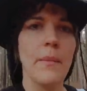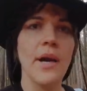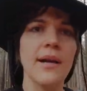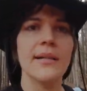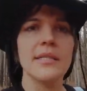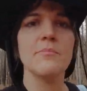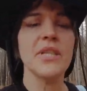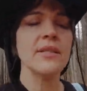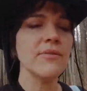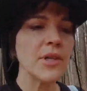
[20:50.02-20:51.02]
uh,
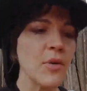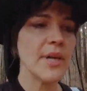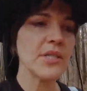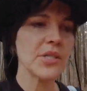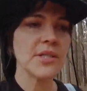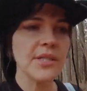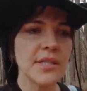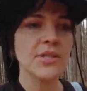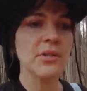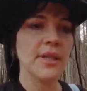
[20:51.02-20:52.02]
specific questions
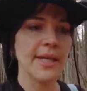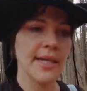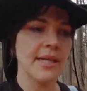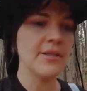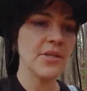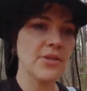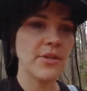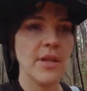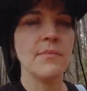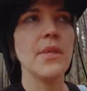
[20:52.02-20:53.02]
that you'd like
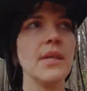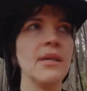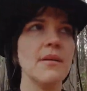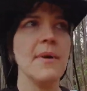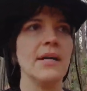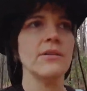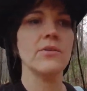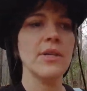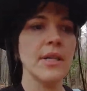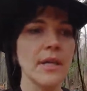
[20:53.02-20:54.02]
answered, I'm thinking about
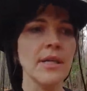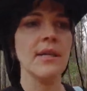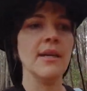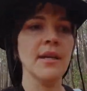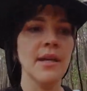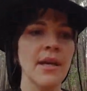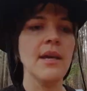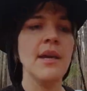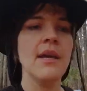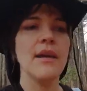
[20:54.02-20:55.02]
doing
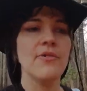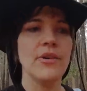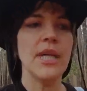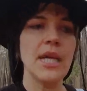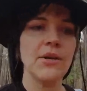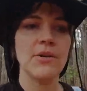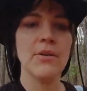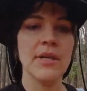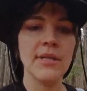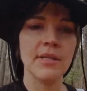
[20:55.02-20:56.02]
a
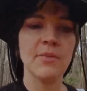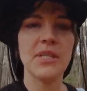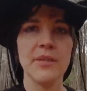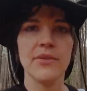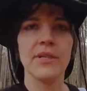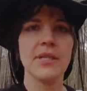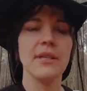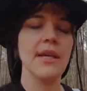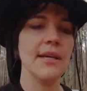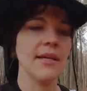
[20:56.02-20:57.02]
video specific to
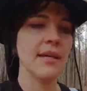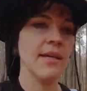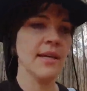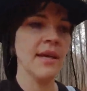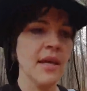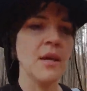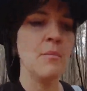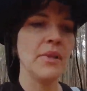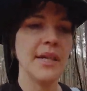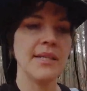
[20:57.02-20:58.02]
like
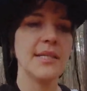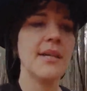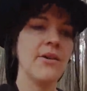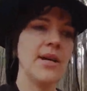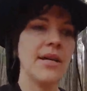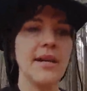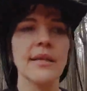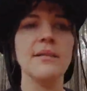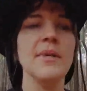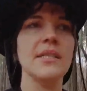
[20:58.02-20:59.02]
planetary and
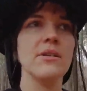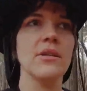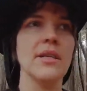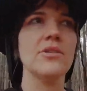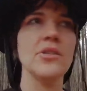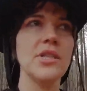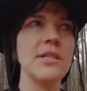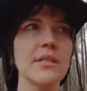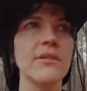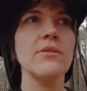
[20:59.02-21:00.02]
elemental
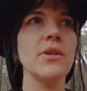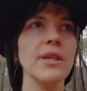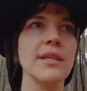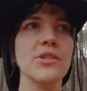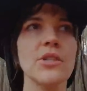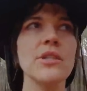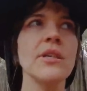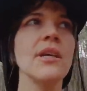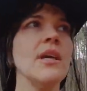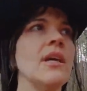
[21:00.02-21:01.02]
energies in
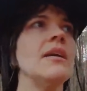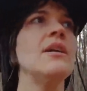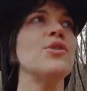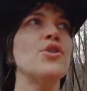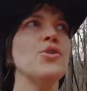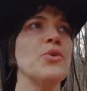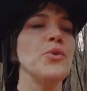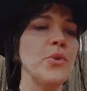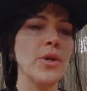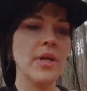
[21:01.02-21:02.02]
relation
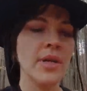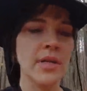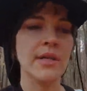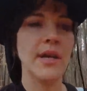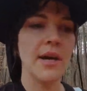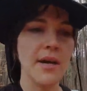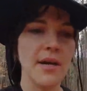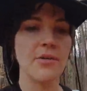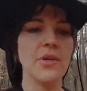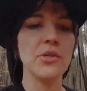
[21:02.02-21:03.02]
to
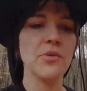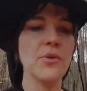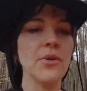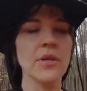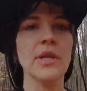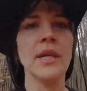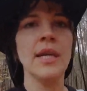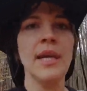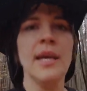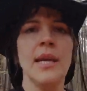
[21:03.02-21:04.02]
uh, ritual
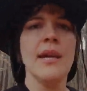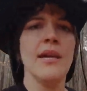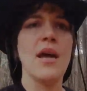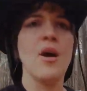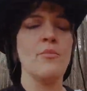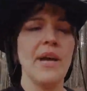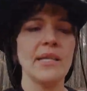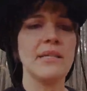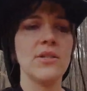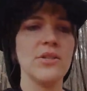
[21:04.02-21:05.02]
and how
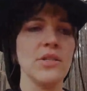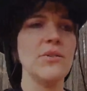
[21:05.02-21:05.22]
best to